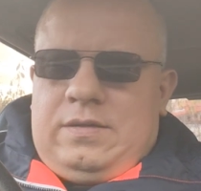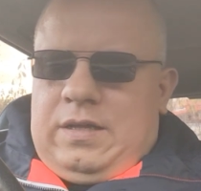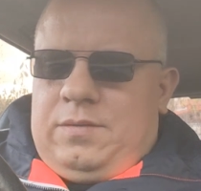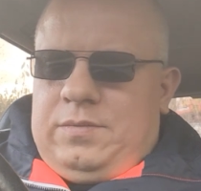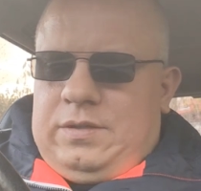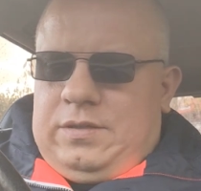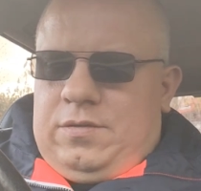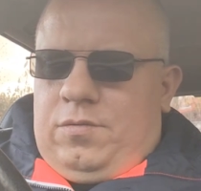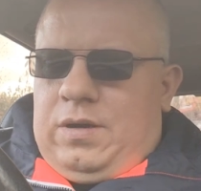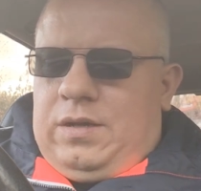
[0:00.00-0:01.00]

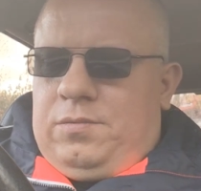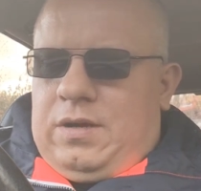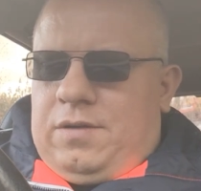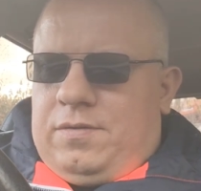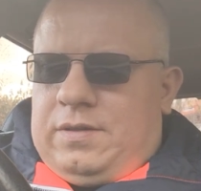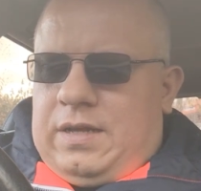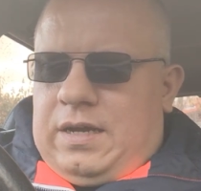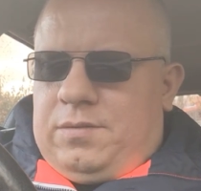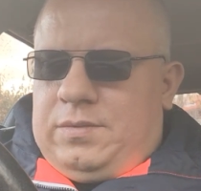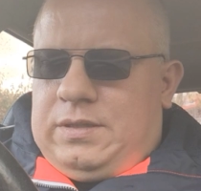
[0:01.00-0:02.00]
0, and we have a
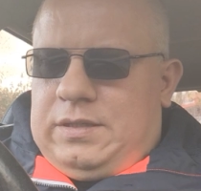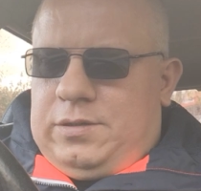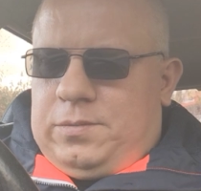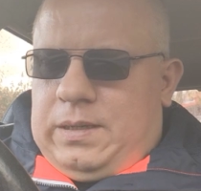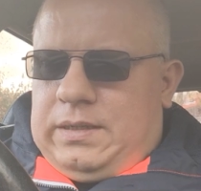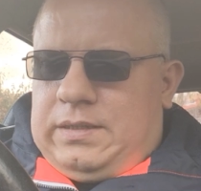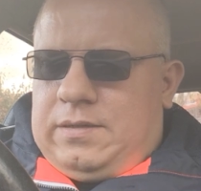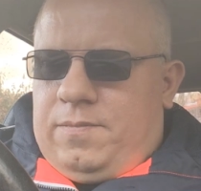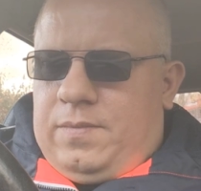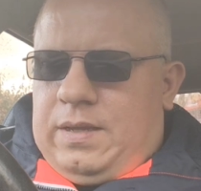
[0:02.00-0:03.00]
time in the US,